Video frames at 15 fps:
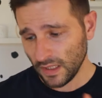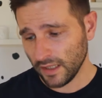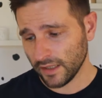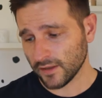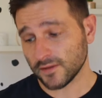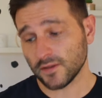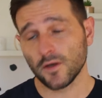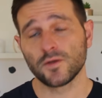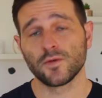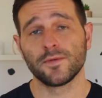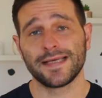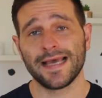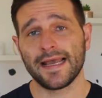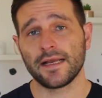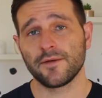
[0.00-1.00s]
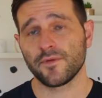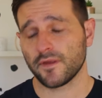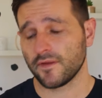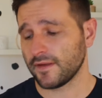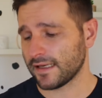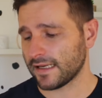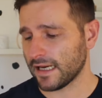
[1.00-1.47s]
and a total gain
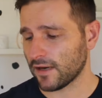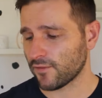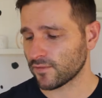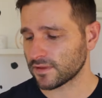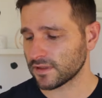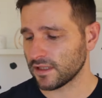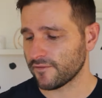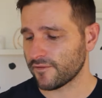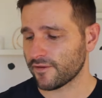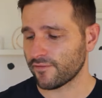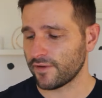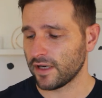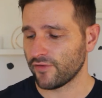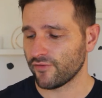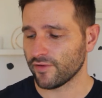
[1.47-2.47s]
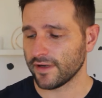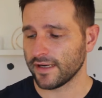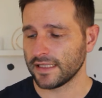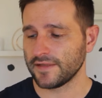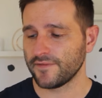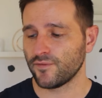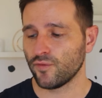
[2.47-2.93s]
within the account of
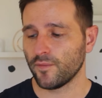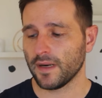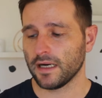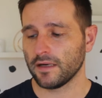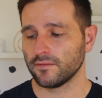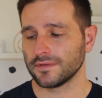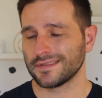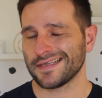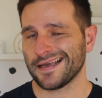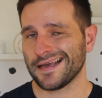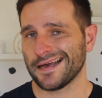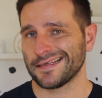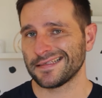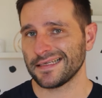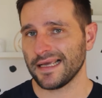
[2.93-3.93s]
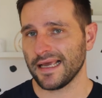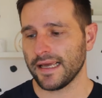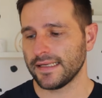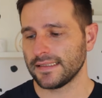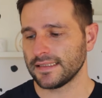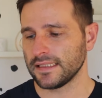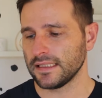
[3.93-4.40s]

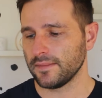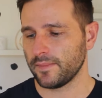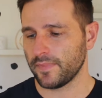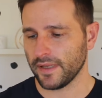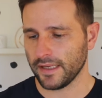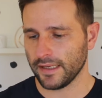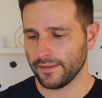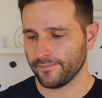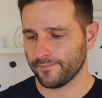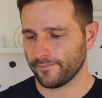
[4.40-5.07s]
£384.80.